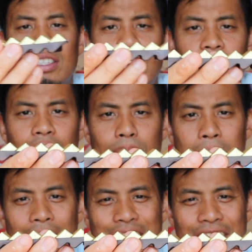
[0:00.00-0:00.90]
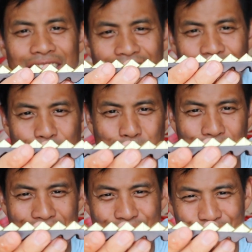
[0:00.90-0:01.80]
7 pieces of
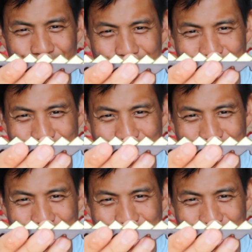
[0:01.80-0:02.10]
blissful